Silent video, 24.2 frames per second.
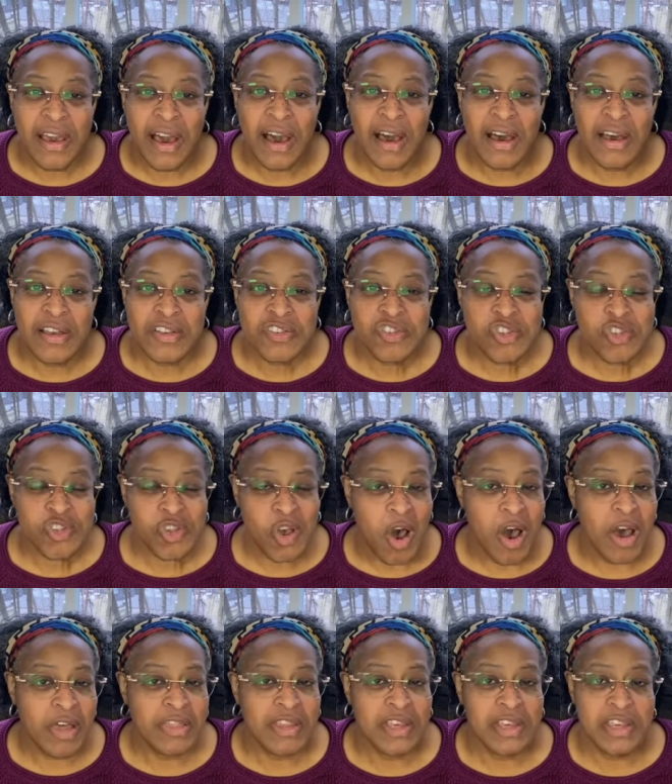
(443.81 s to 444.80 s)
uh,
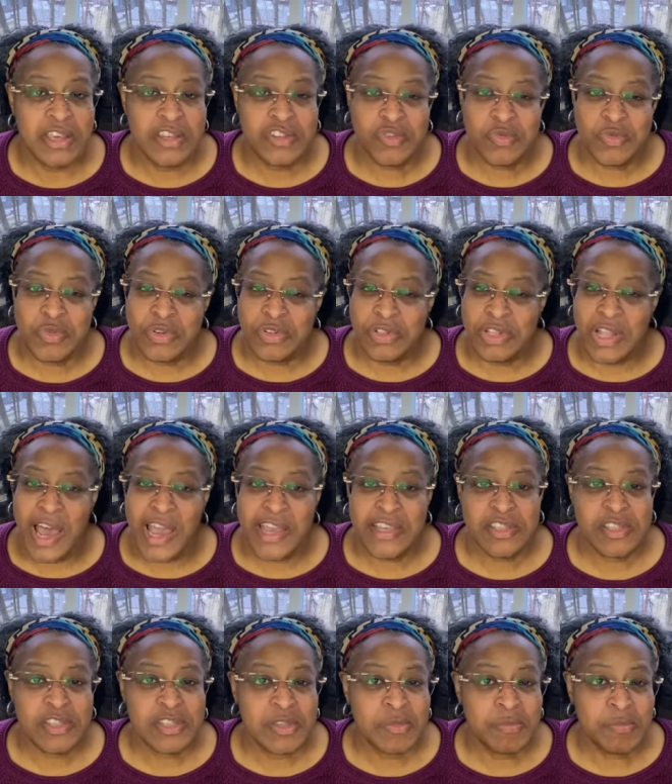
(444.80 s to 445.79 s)
saw the
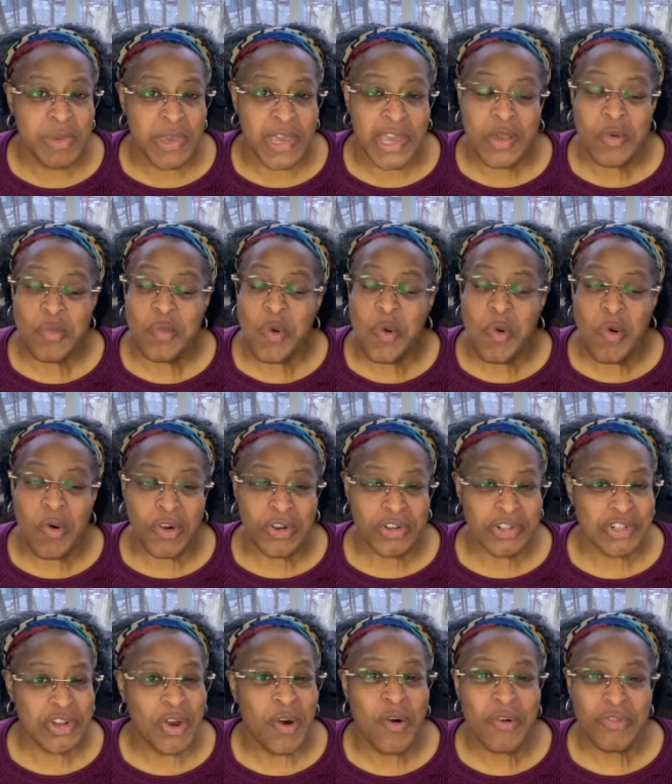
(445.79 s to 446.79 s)
Israelites being
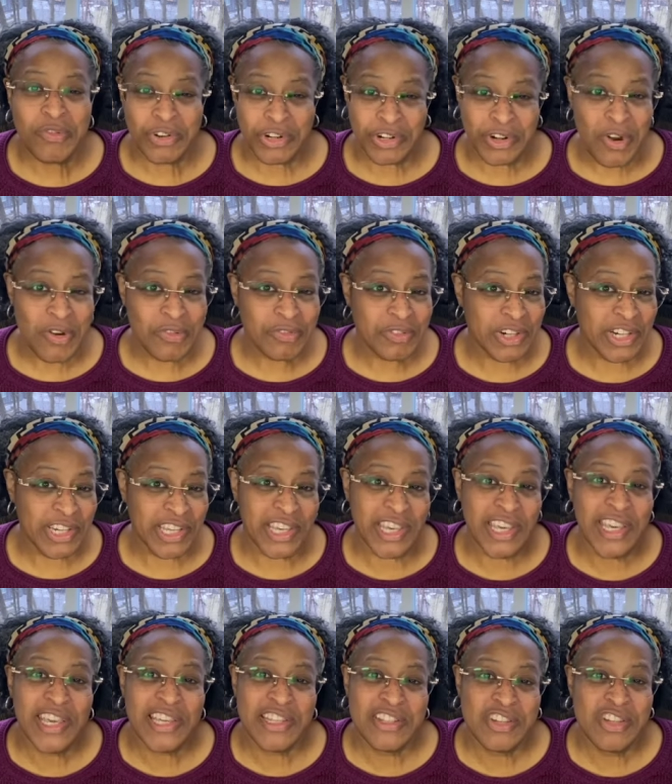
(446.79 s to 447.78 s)
warned over and over
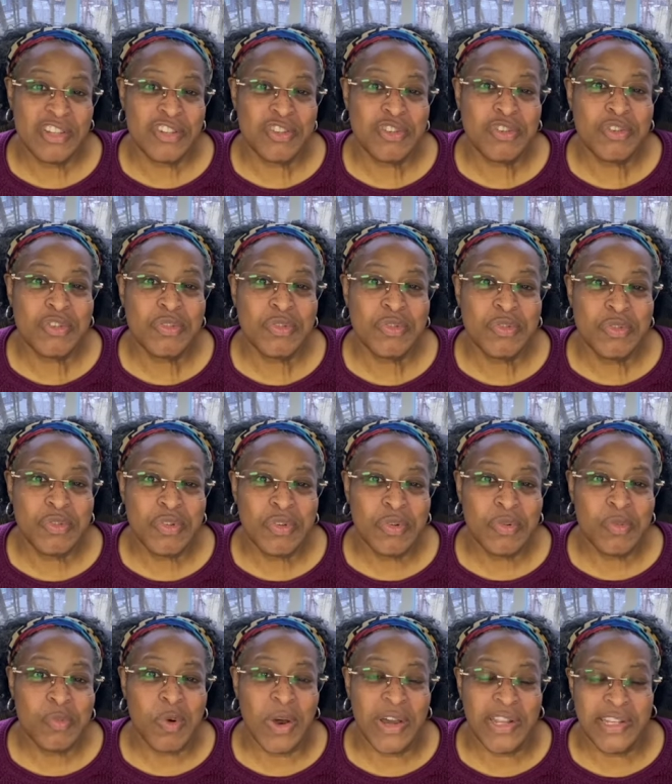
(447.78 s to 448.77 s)
again to do
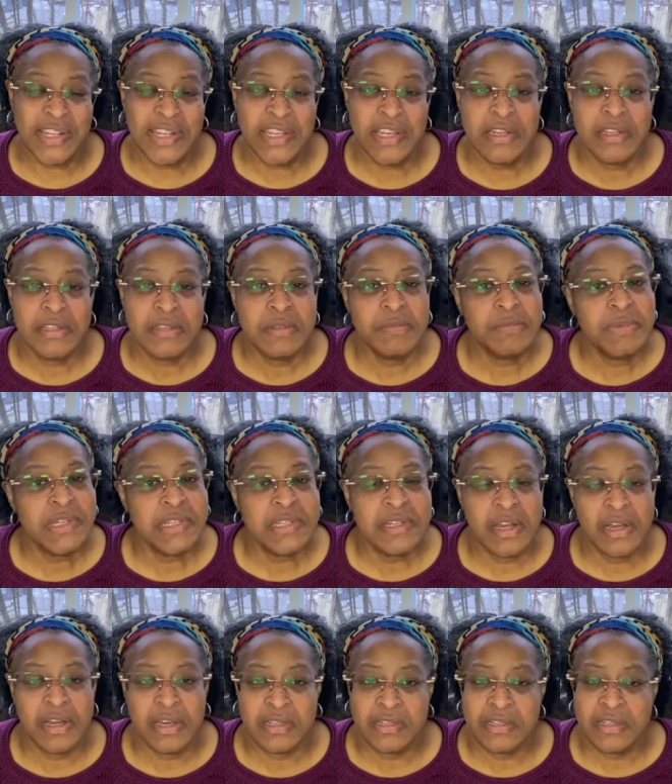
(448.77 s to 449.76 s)
what needed to be
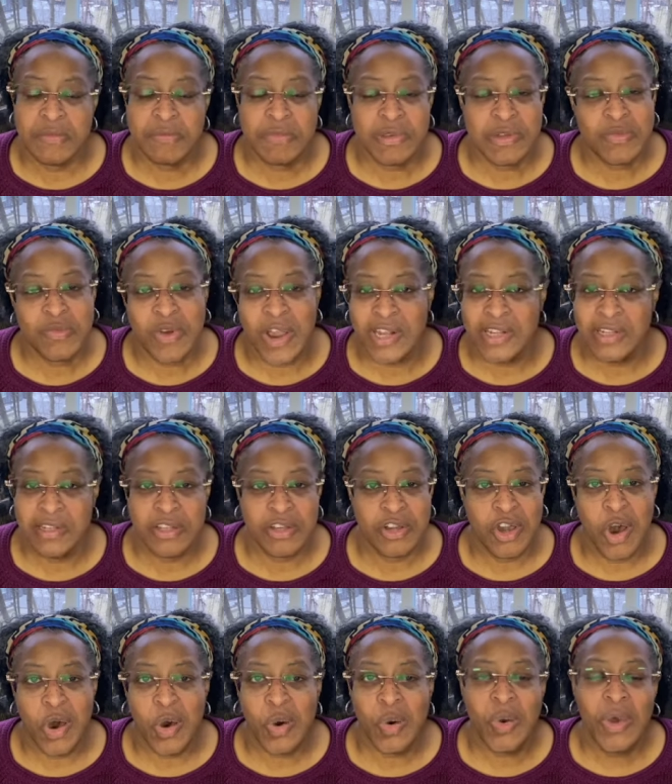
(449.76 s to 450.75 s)
done to be ready to
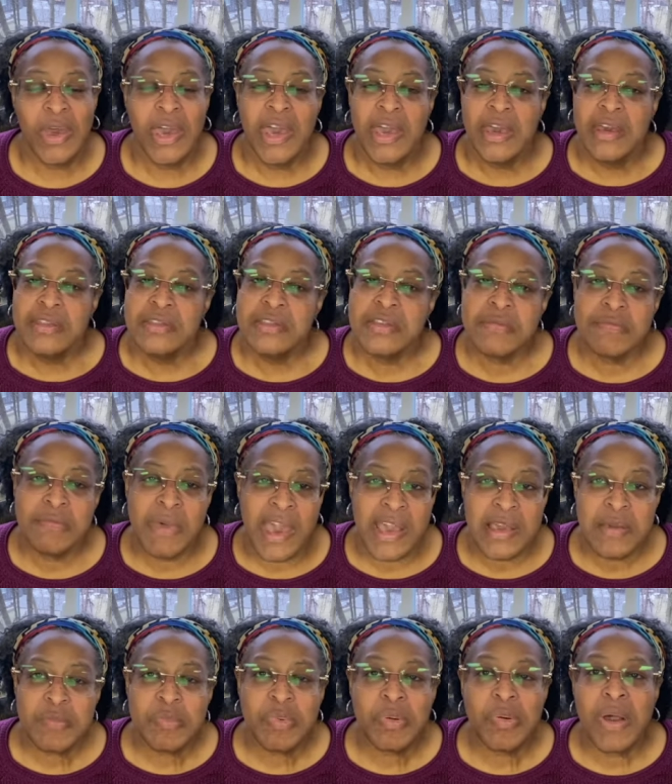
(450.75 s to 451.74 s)
go, to
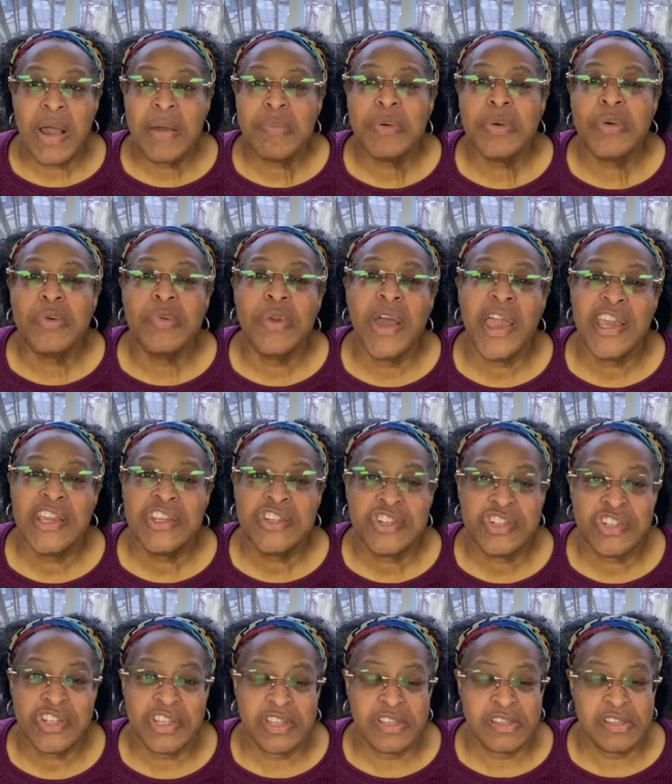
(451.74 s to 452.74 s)
make
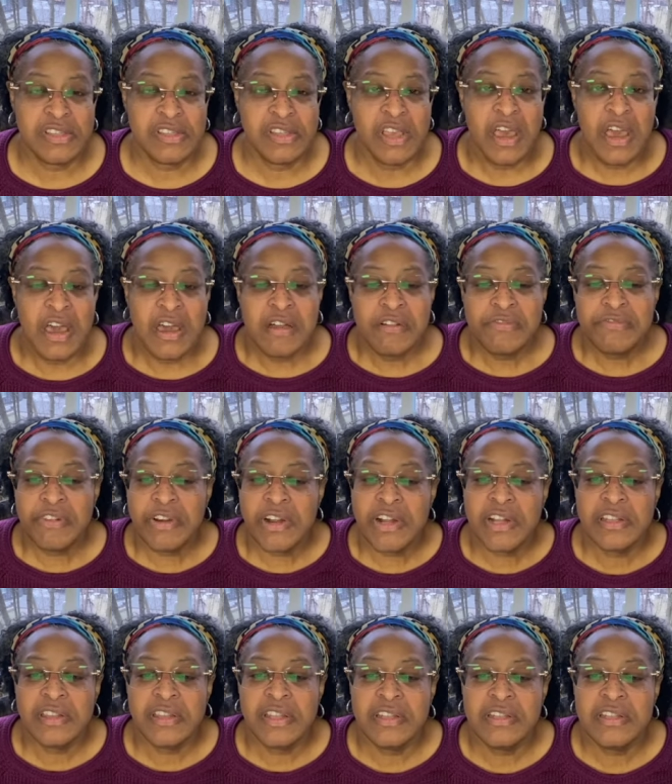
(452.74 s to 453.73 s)
preparations
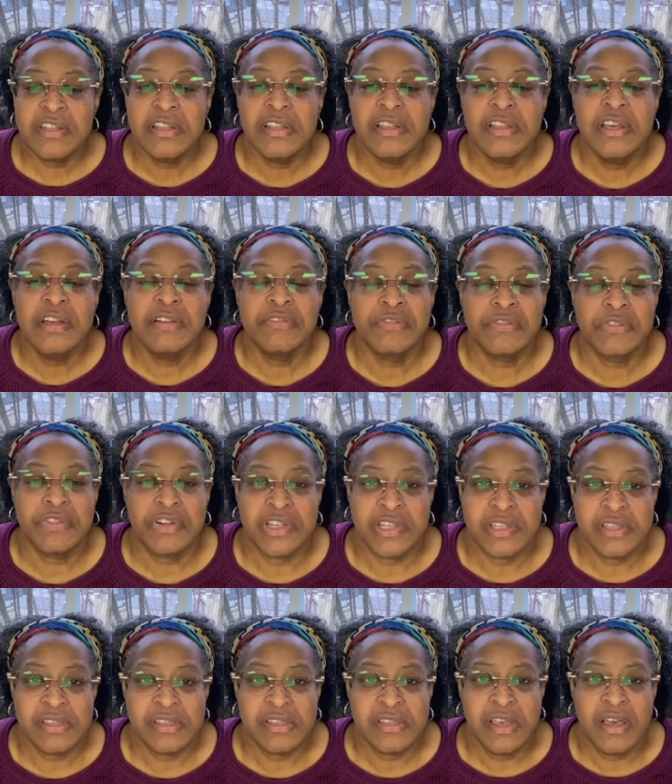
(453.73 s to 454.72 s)
for the
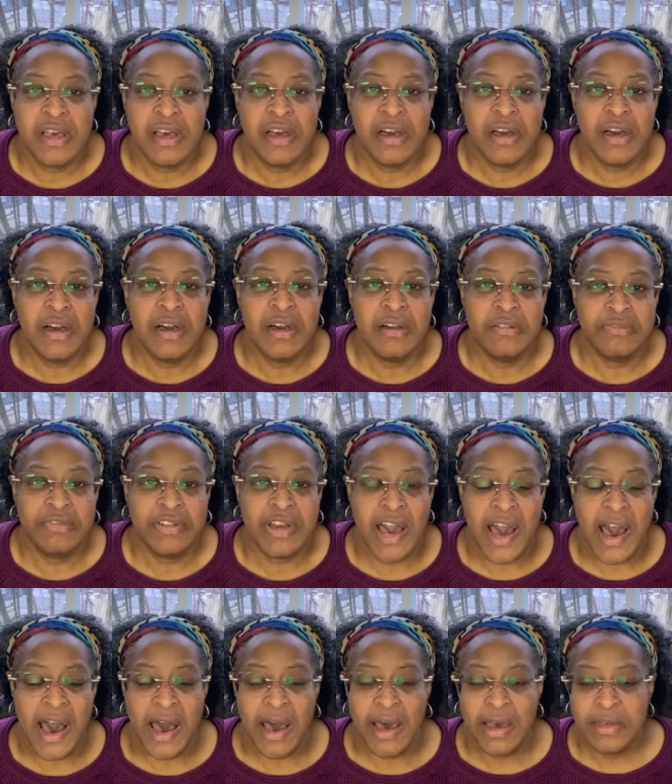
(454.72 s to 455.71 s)
deliverance of
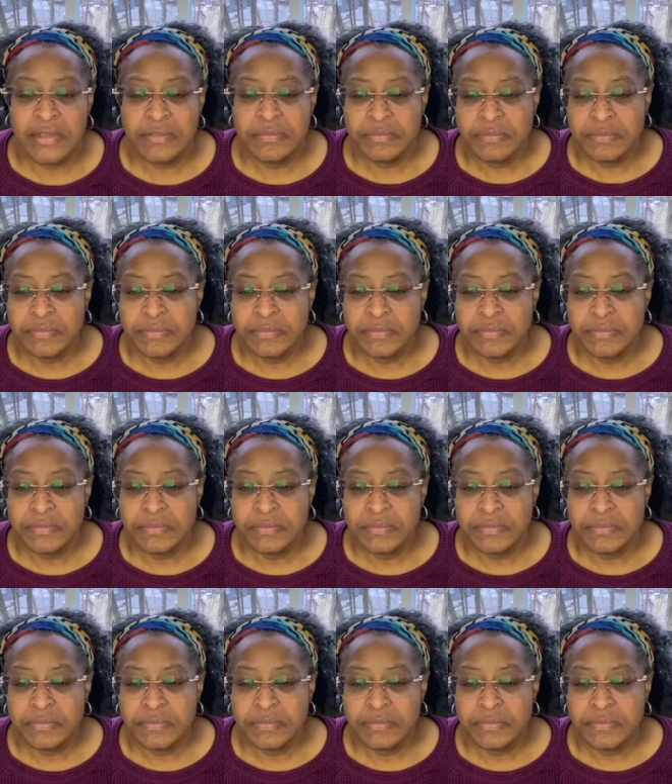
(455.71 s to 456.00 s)
God.